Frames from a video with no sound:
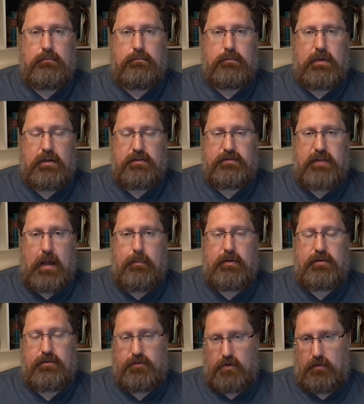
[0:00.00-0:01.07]
the
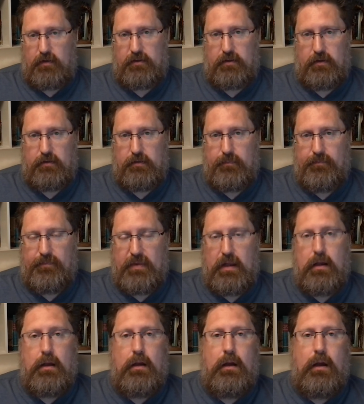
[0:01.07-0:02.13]
Sabbath services.
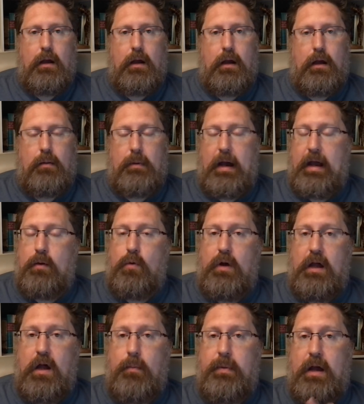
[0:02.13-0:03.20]
I will
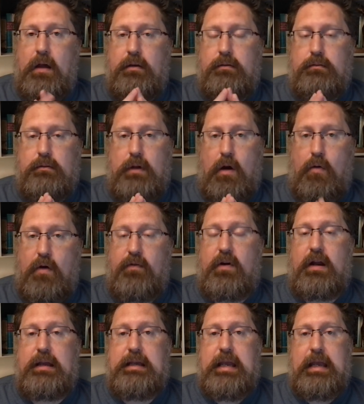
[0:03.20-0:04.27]
help out however
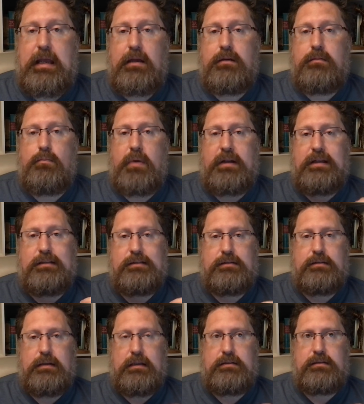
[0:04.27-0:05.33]
I can, but
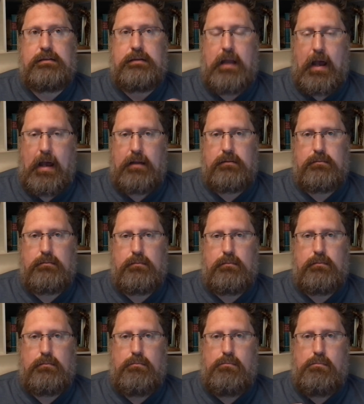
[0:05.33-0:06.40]
it's not
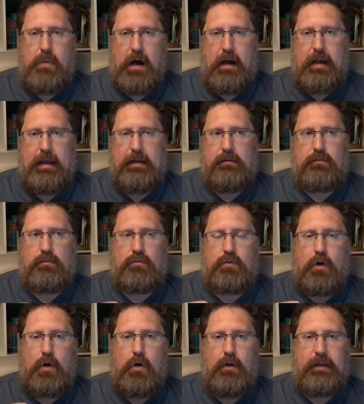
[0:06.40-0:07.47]
my
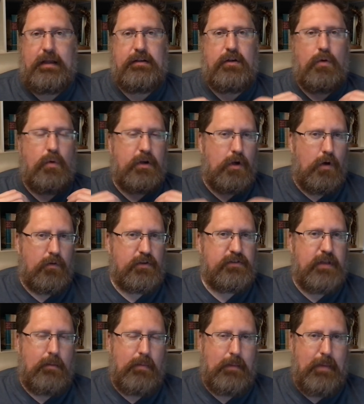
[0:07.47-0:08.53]
role, and I don't want to
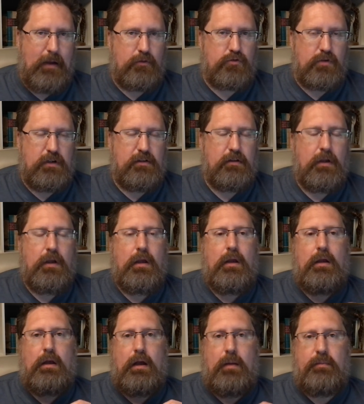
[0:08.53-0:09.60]
overstep my boundaries.
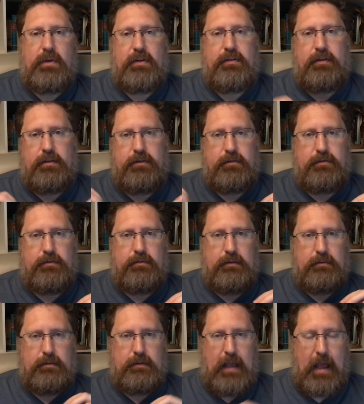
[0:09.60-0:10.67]
This is
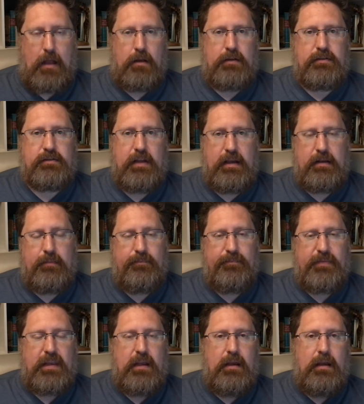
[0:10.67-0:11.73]
Alan's thing,
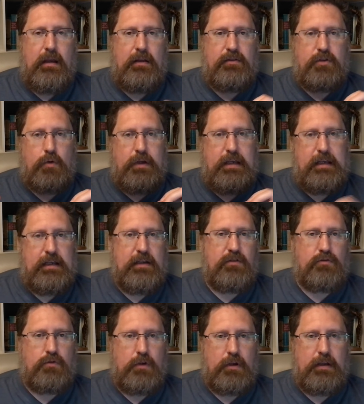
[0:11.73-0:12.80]
and so he's
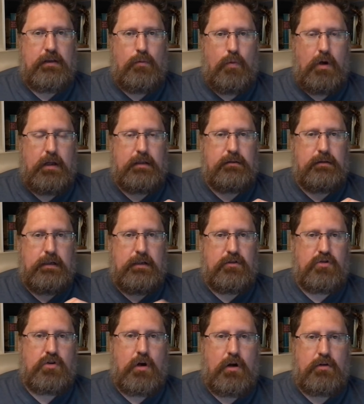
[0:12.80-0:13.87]
really the one in
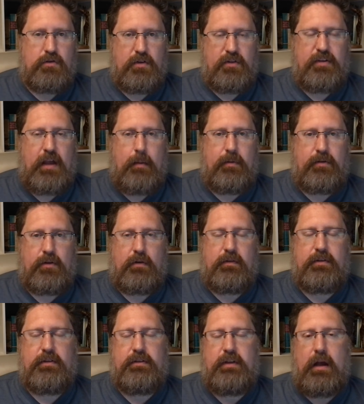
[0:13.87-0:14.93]
charge of the Sabbath
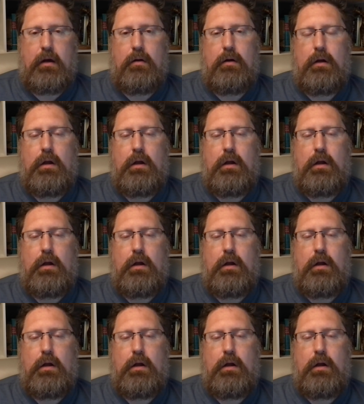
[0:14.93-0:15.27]
services now,